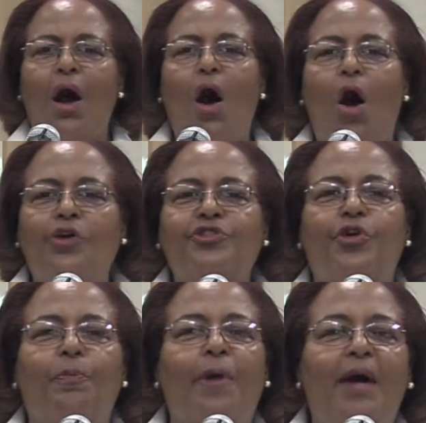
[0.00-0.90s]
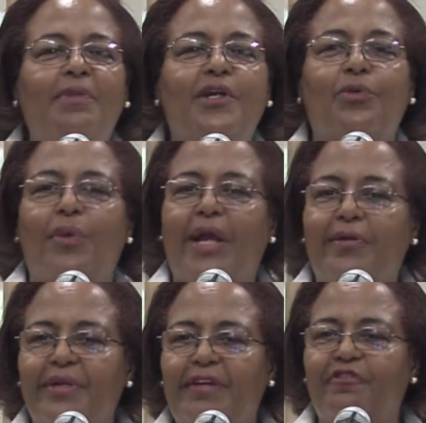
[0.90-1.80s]
Also, public
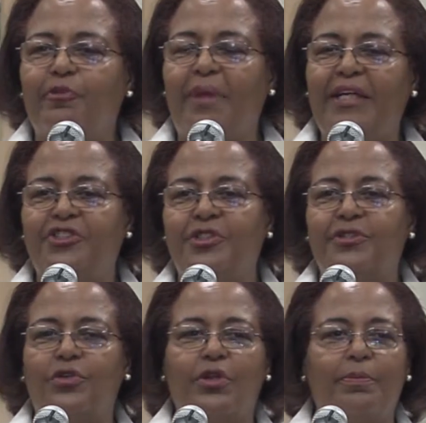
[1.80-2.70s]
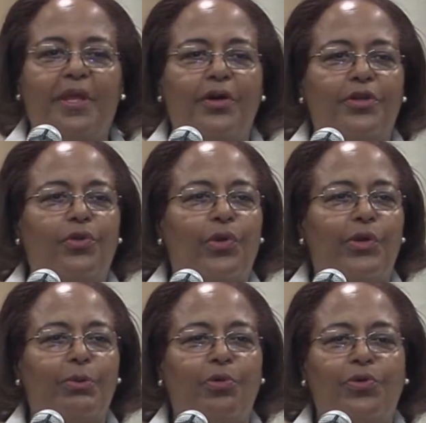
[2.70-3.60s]
record information is going to be on your
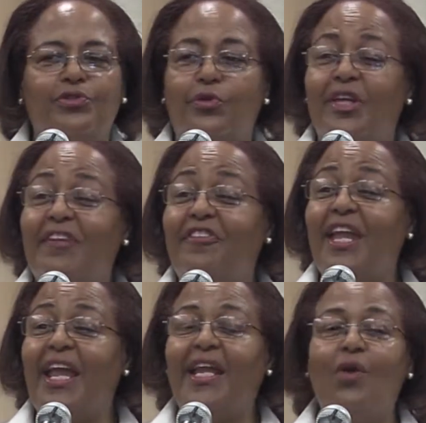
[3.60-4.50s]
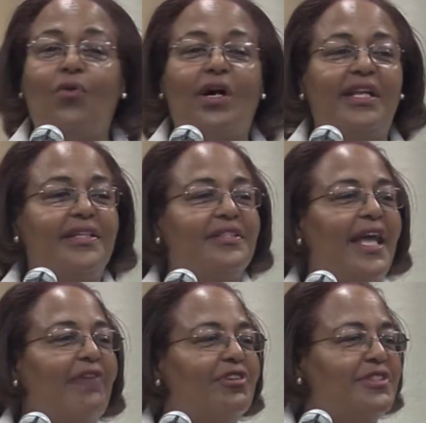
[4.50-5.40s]
credit report. So if anyone has
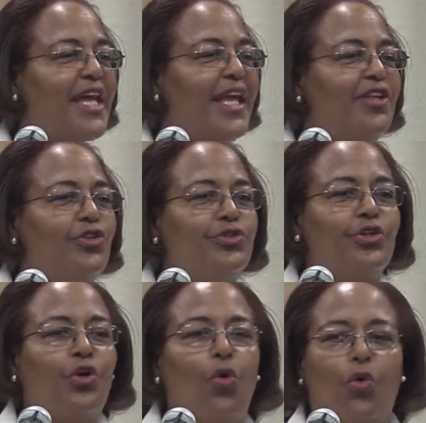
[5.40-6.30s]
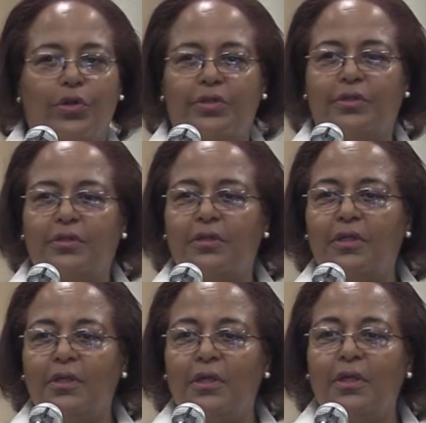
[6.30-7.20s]
ever taken you to court,
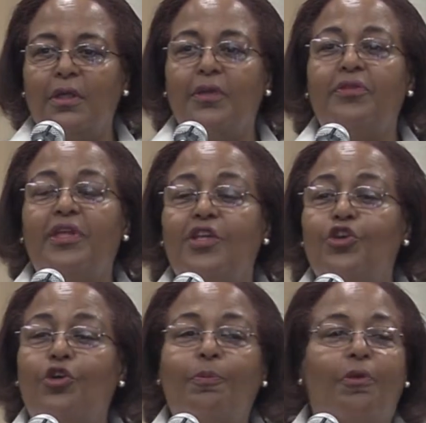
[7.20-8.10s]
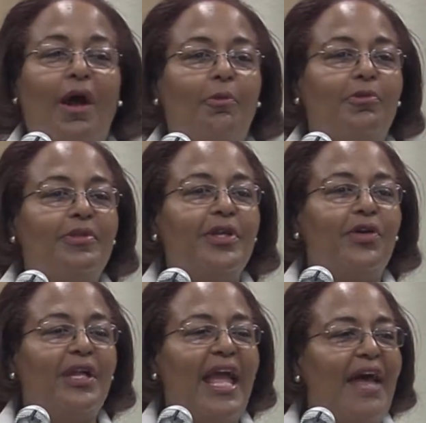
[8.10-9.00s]
then you're probably
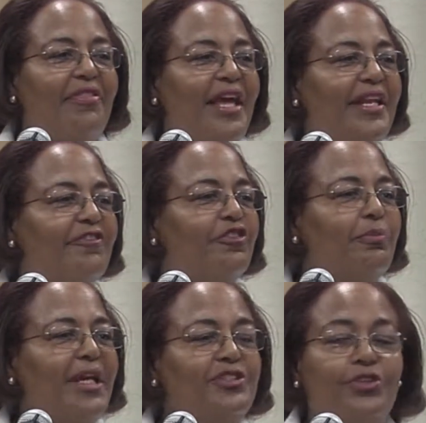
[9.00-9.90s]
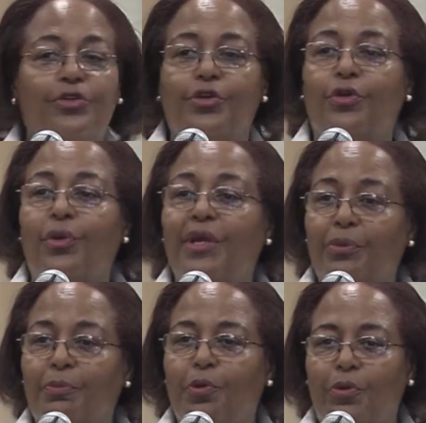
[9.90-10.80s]
going to have that information on your credit
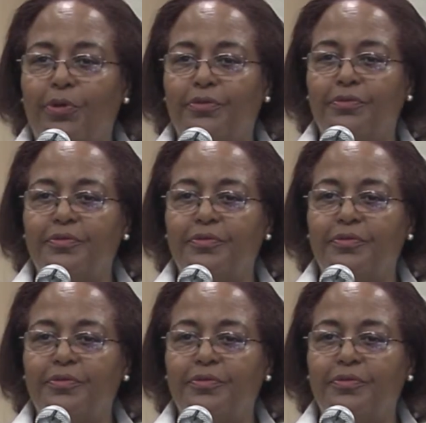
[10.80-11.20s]
report.